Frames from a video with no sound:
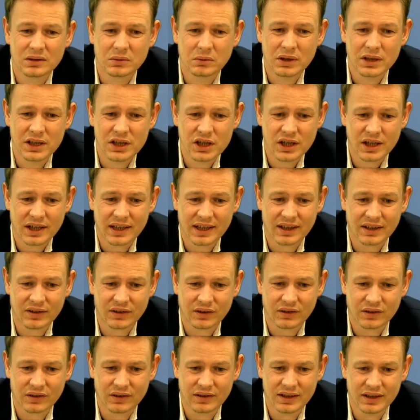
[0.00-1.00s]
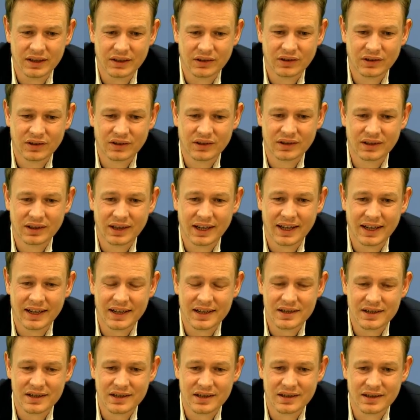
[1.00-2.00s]
which I guess is this,
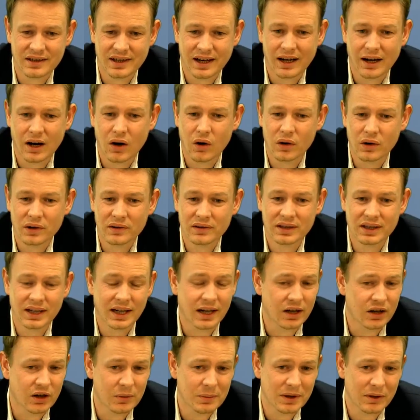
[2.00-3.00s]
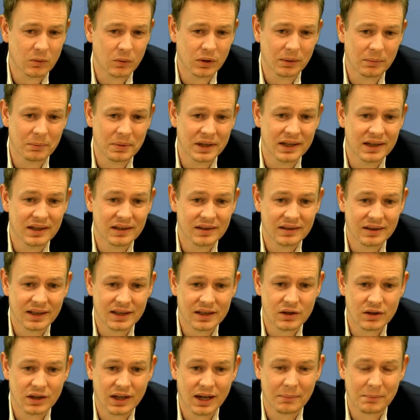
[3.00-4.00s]
and now the argument will be
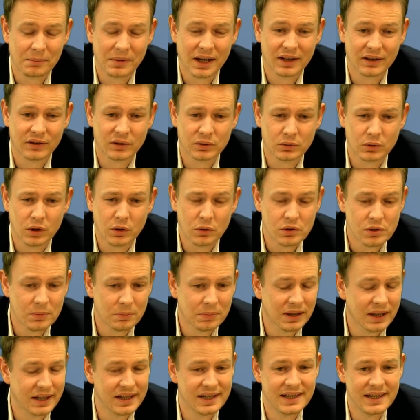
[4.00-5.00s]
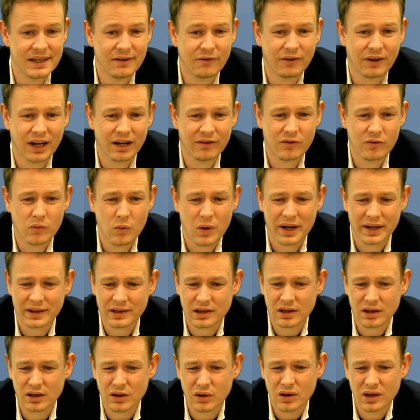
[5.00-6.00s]
that you can, as you wrote, play d5 in one
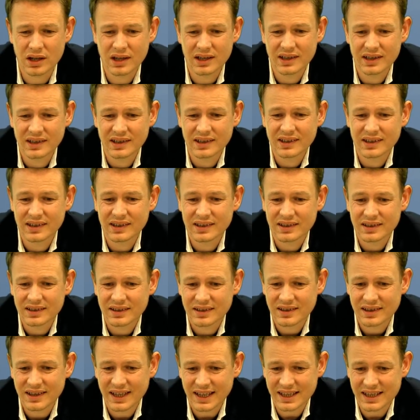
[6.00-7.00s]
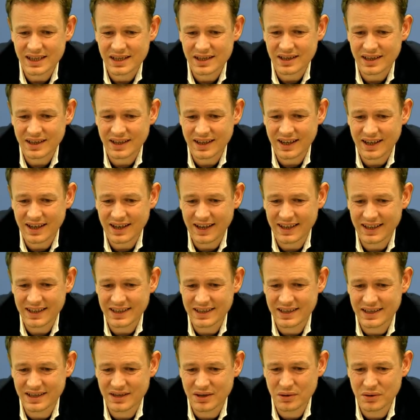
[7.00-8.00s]
go, that I
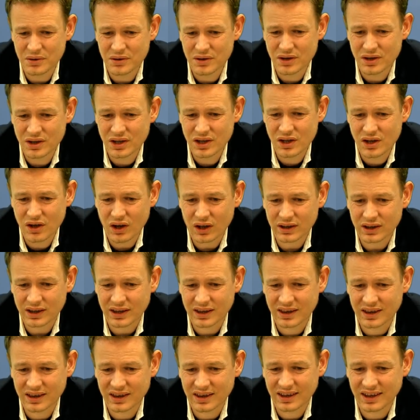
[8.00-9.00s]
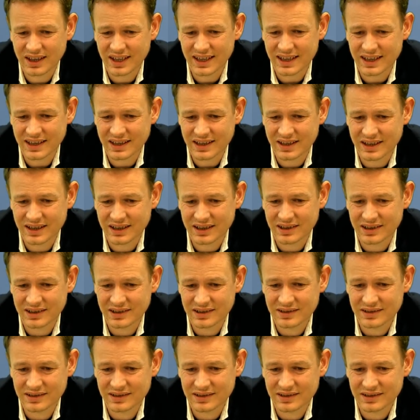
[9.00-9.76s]
do not think